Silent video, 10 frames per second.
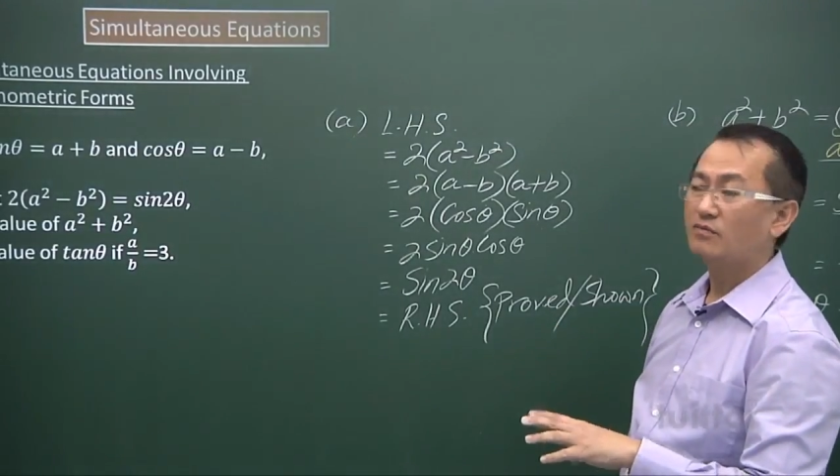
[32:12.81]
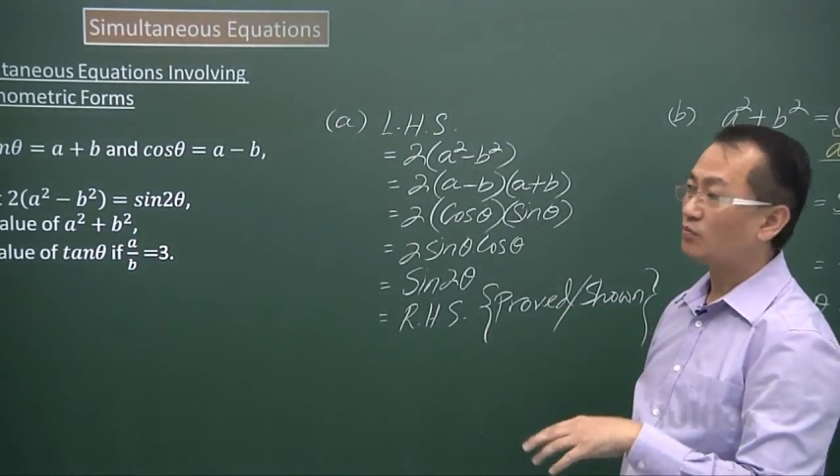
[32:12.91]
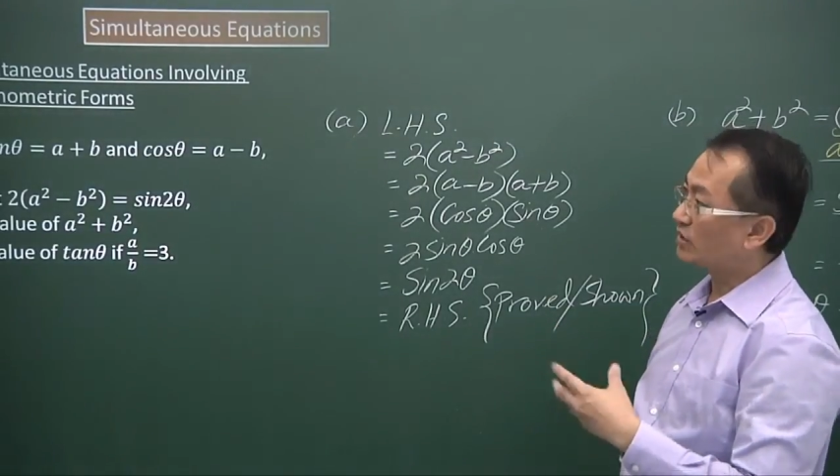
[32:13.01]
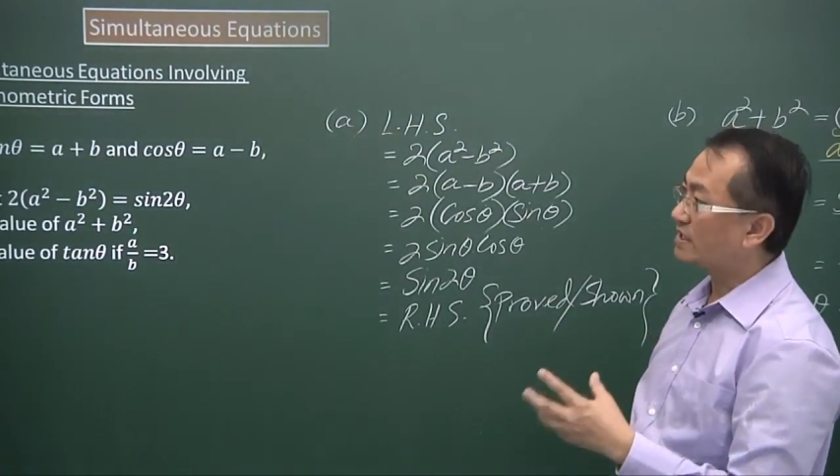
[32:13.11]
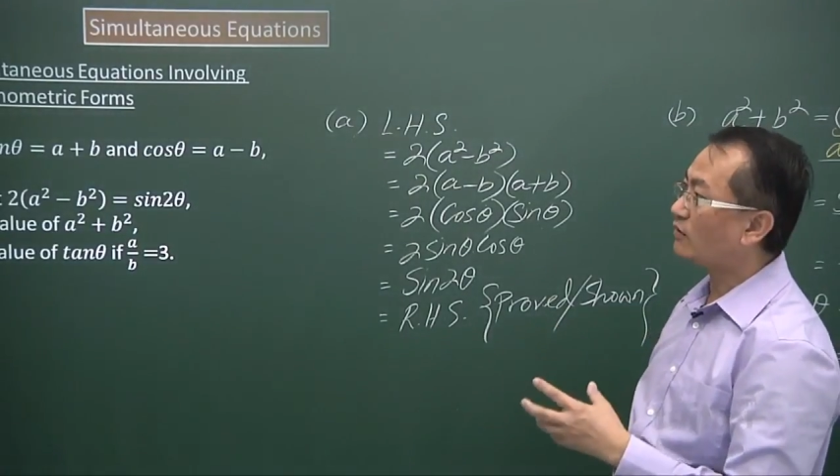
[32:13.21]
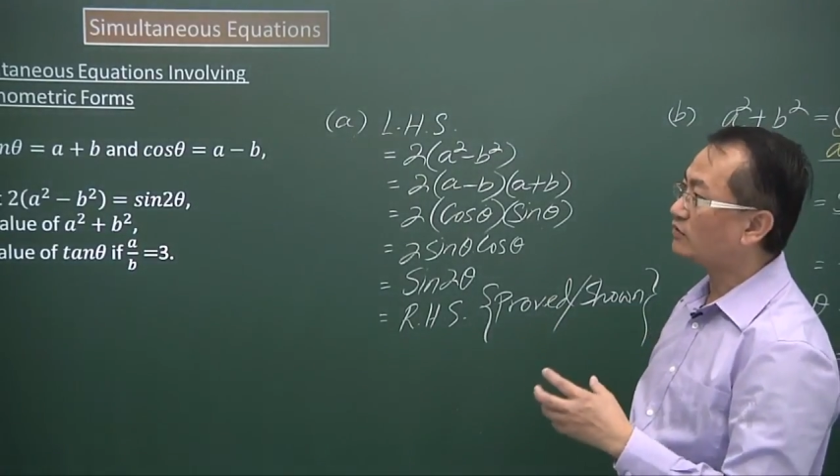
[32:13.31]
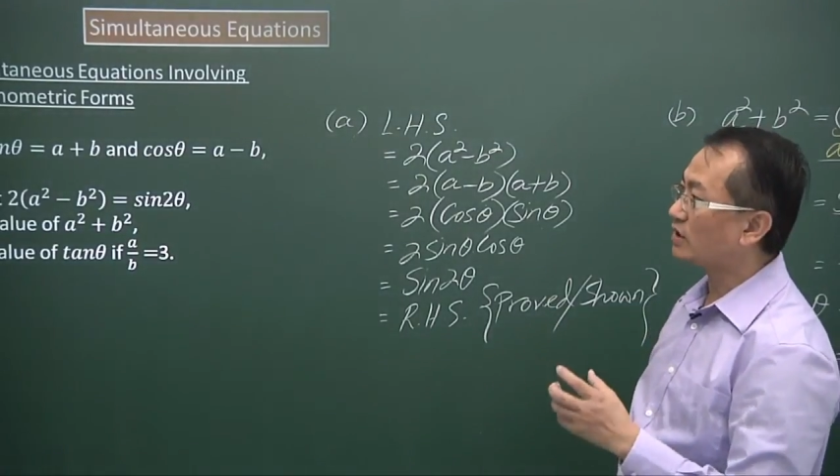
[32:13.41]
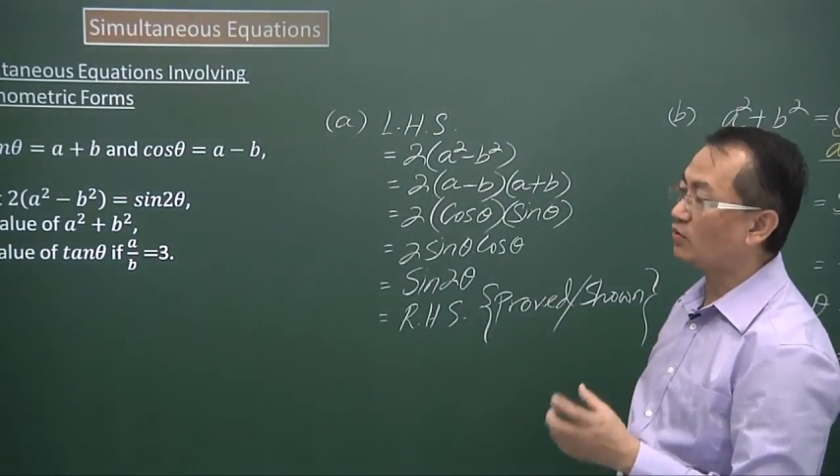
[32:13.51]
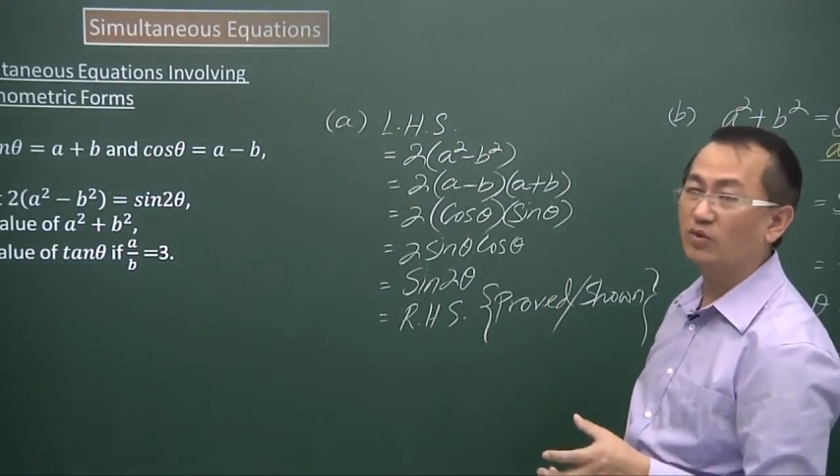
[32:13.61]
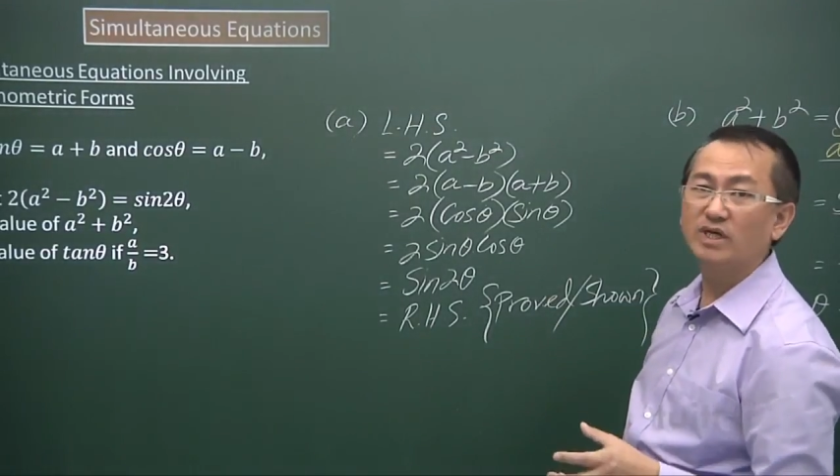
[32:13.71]
without
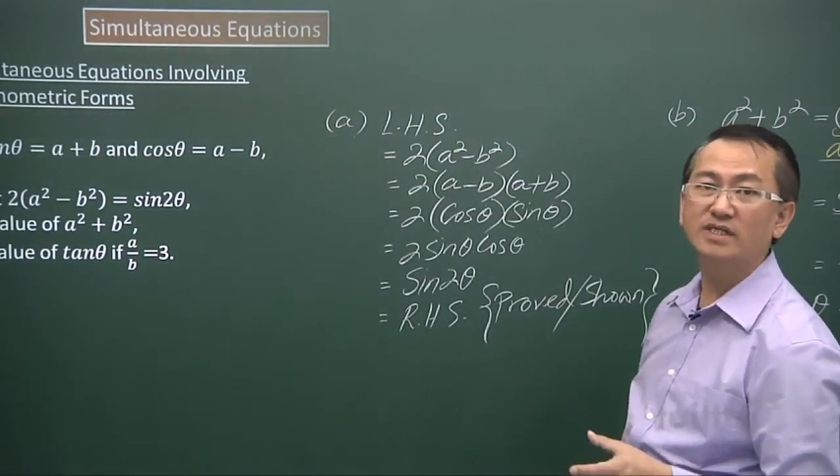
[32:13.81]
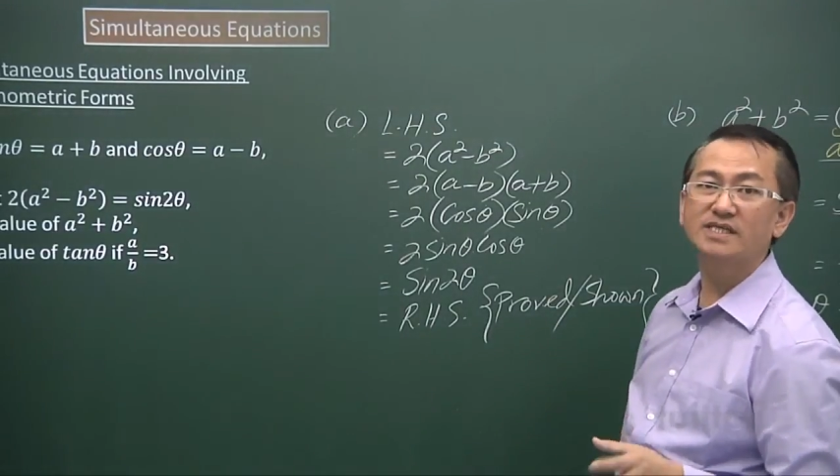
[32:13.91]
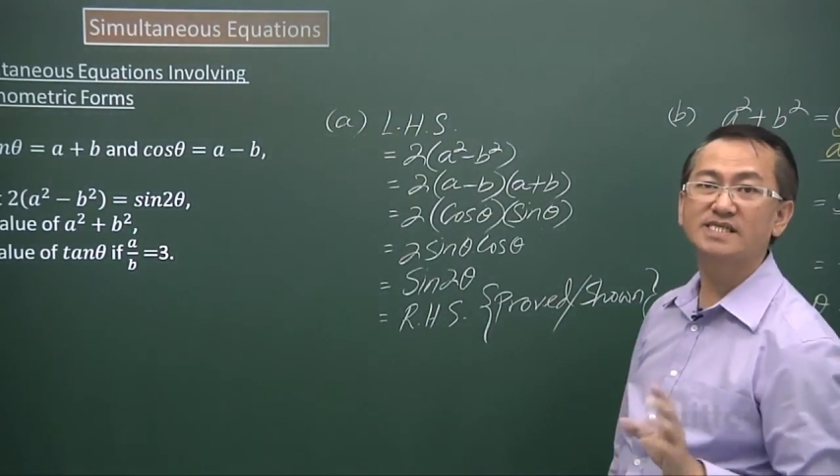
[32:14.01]
the word